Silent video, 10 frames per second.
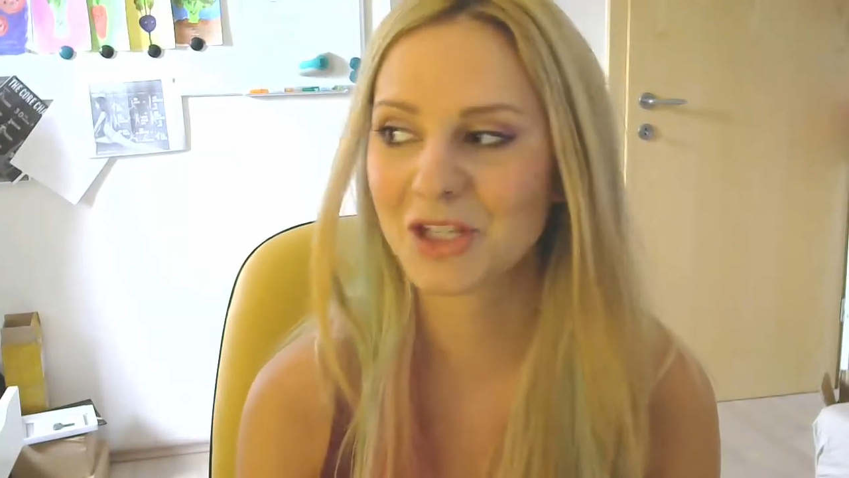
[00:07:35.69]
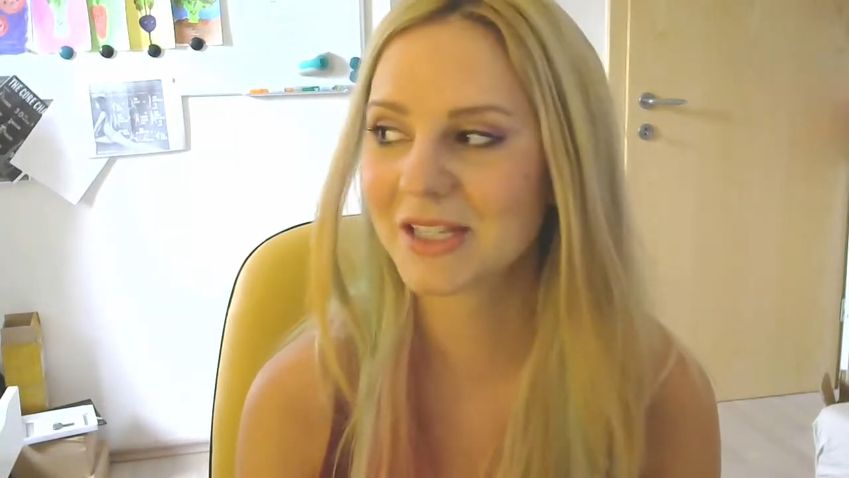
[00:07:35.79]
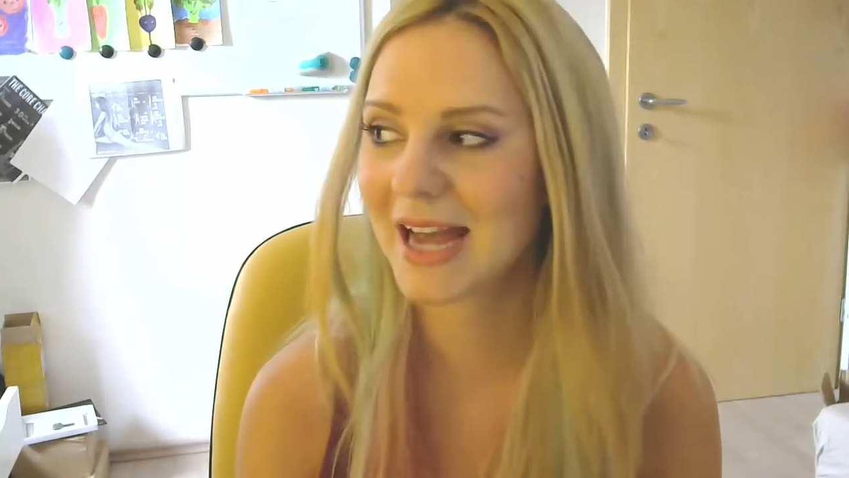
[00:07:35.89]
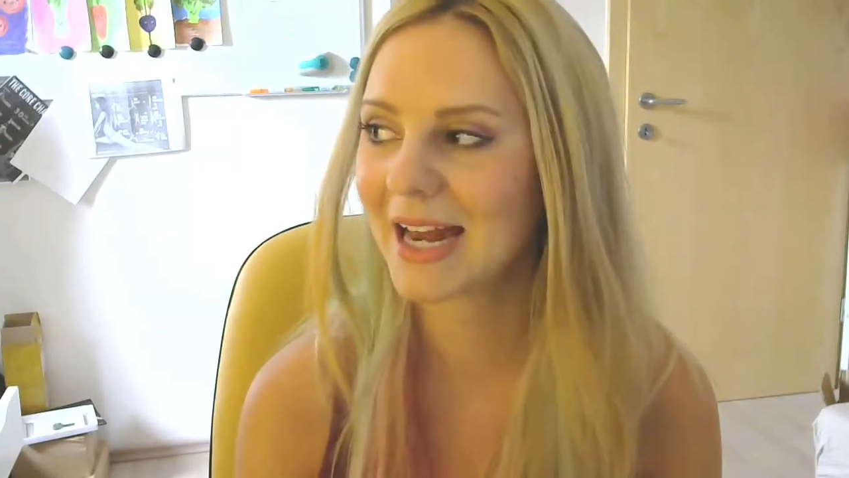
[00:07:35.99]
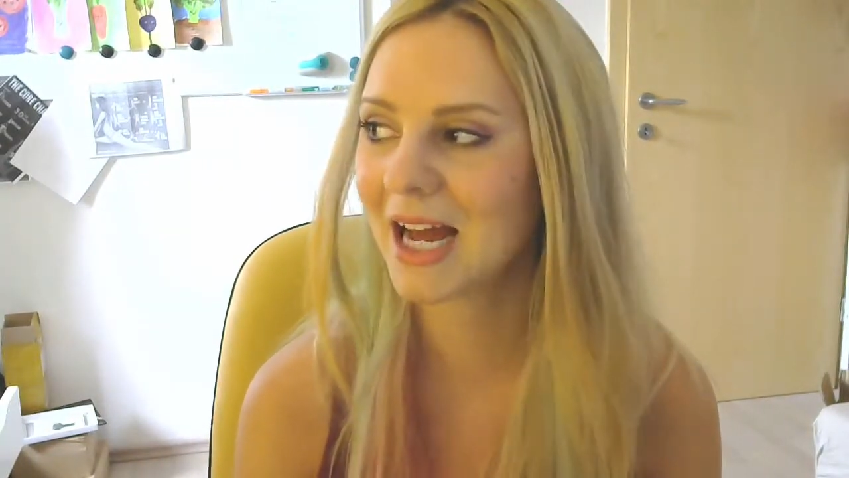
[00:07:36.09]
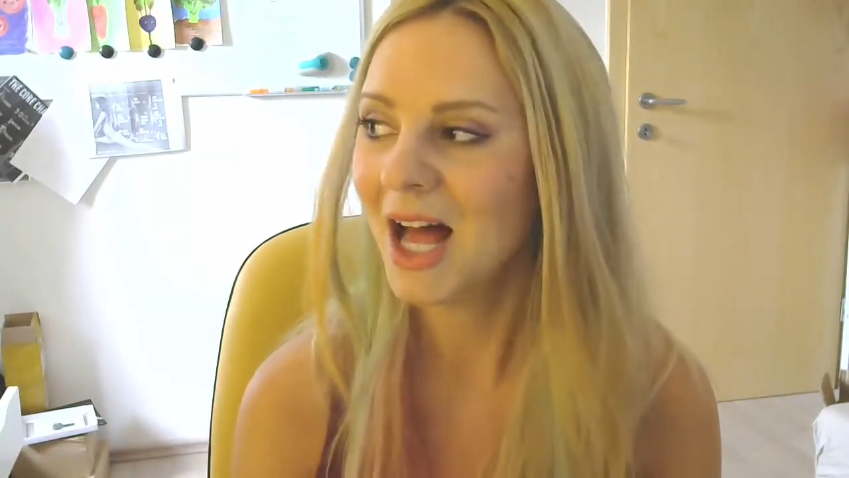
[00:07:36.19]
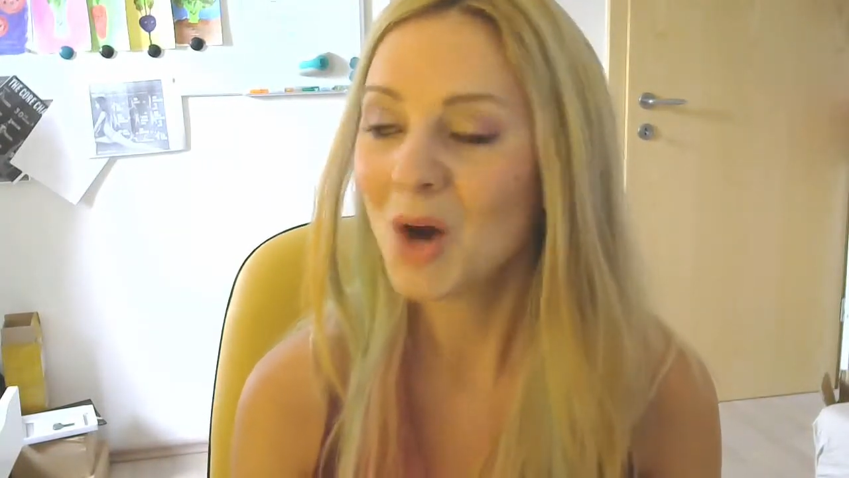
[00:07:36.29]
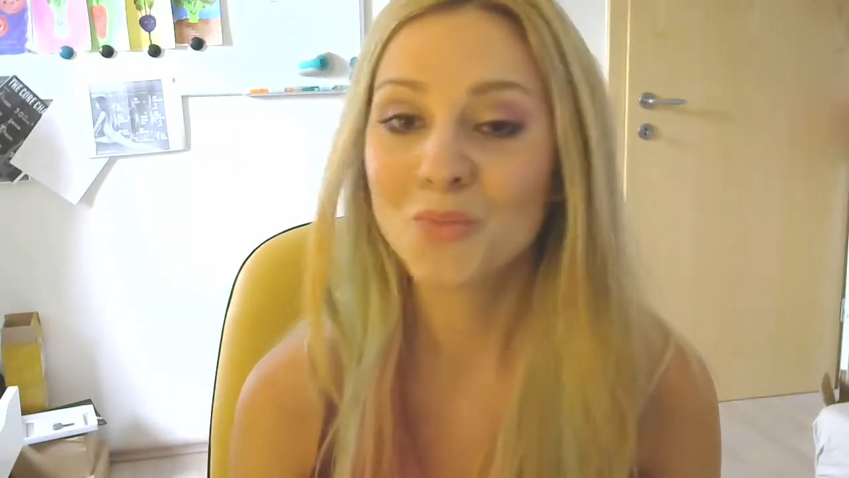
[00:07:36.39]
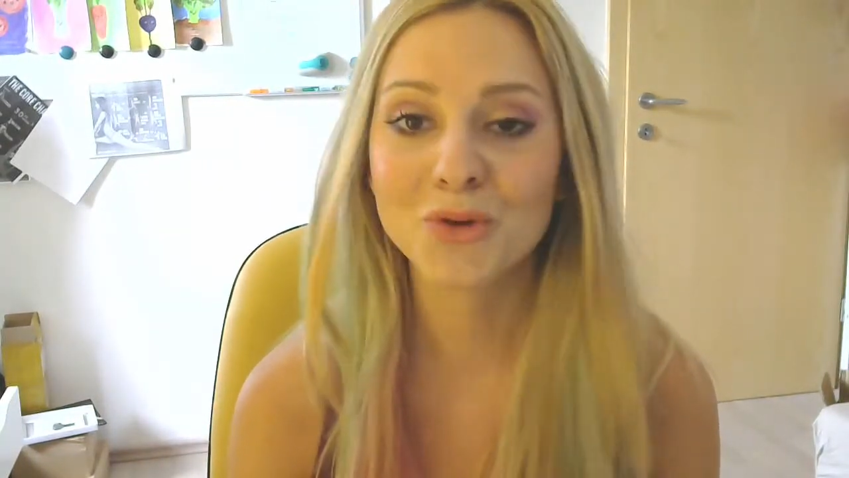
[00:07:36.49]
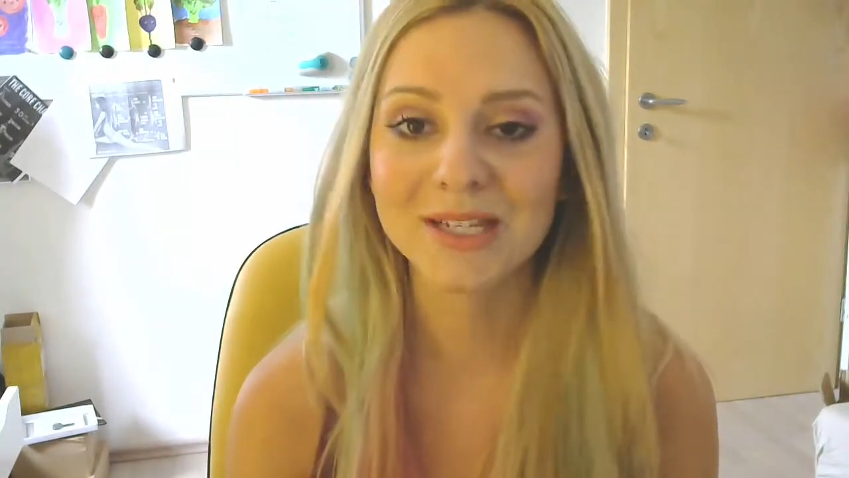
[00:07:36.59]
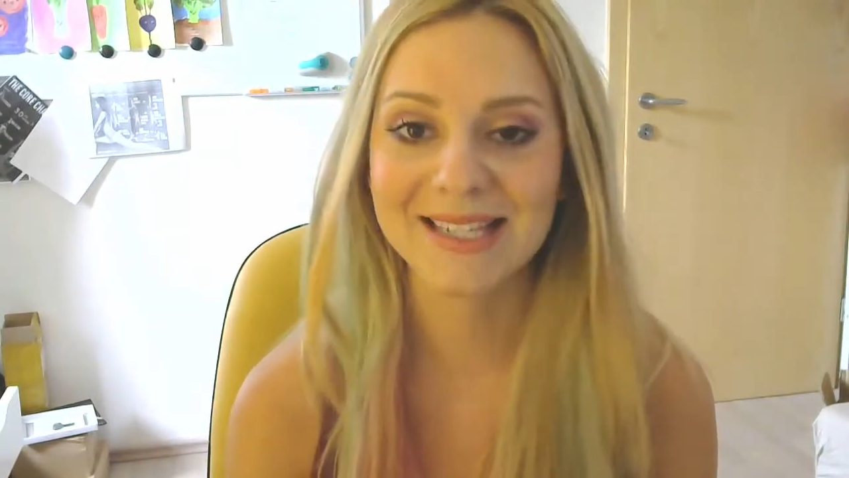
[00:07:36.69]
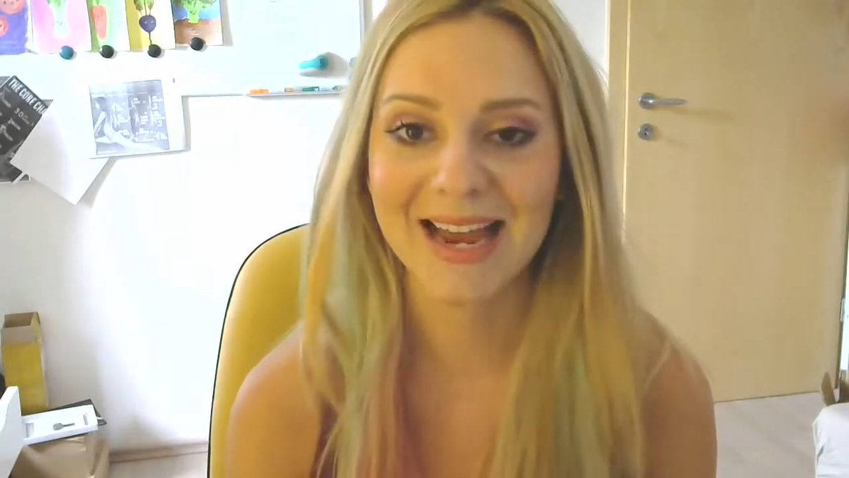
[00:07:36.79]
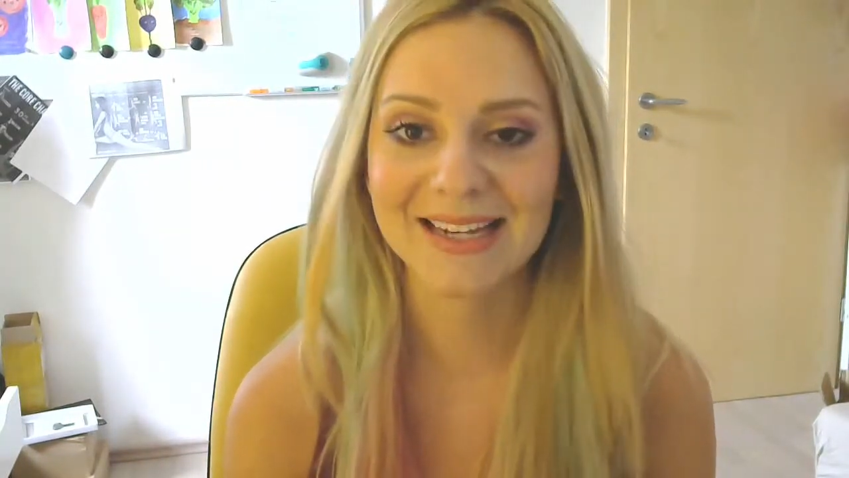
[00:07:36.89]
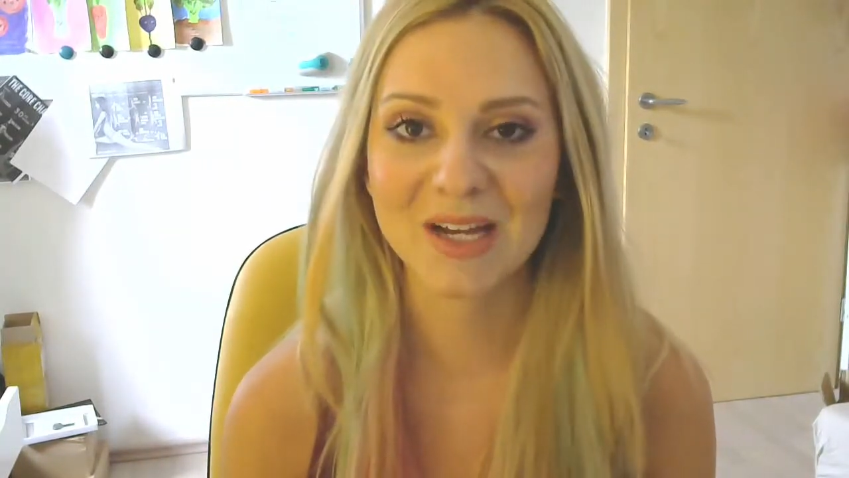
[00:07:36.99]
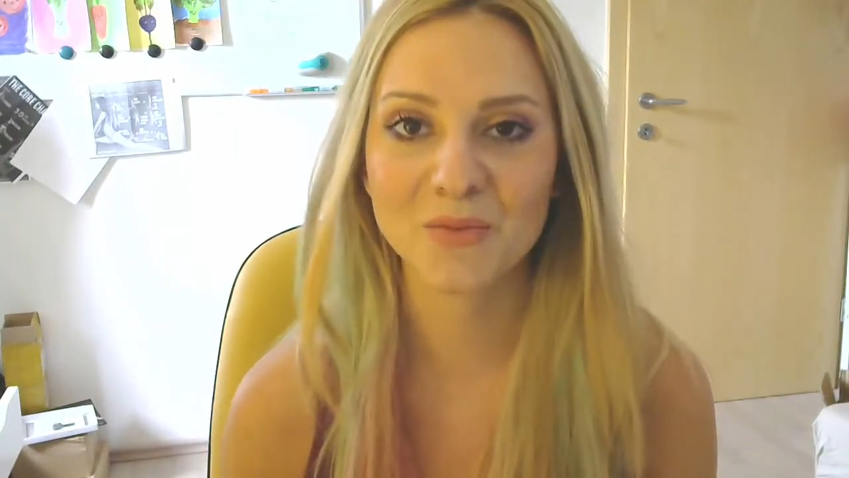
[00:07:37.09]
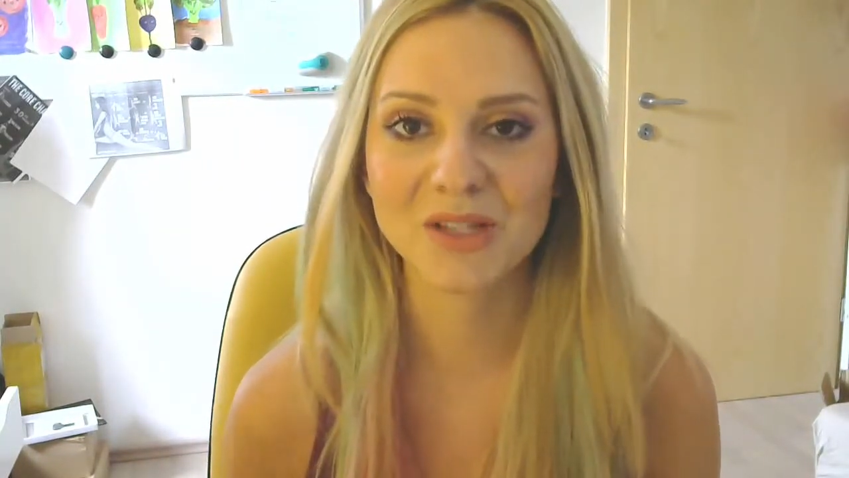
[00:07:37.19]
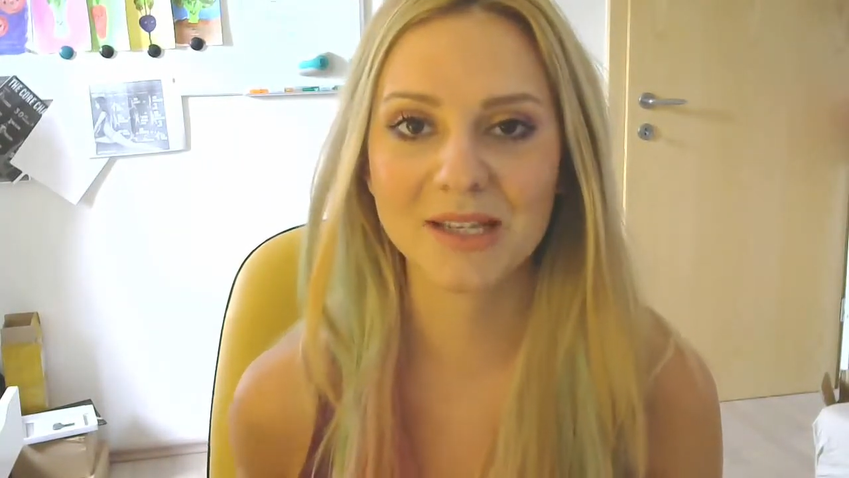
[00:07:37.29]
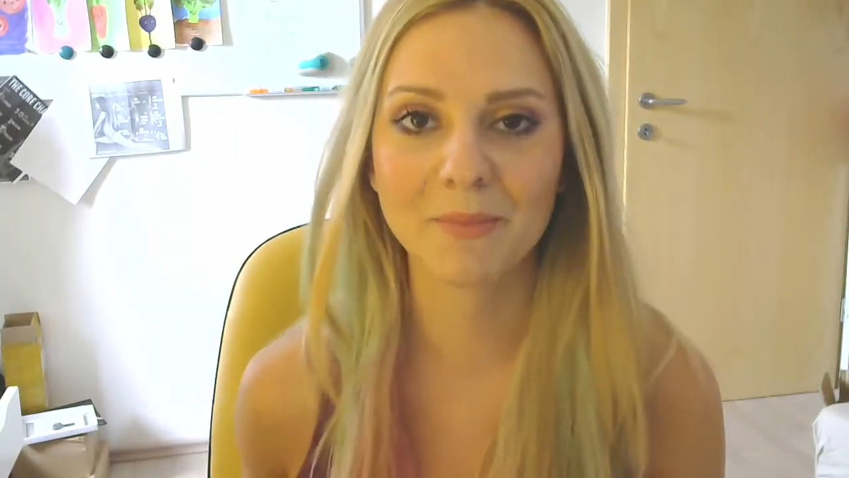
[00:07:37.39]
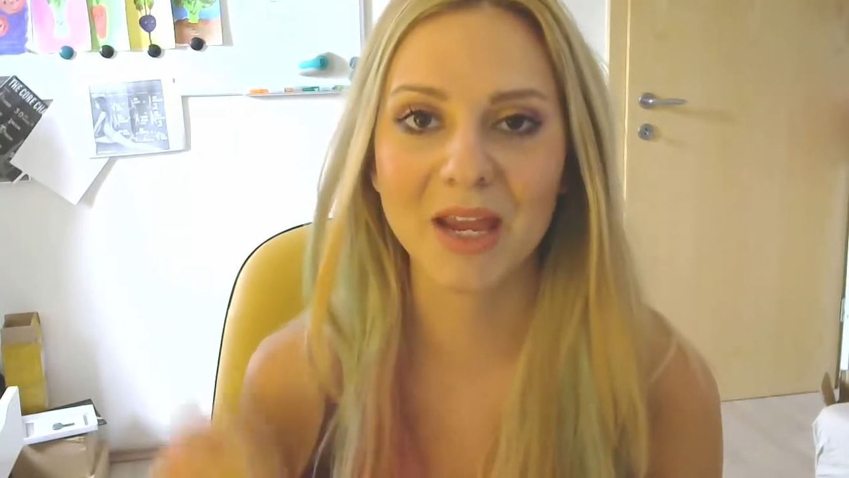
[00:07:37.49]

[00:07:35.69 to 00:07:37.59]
just kind of protect them with some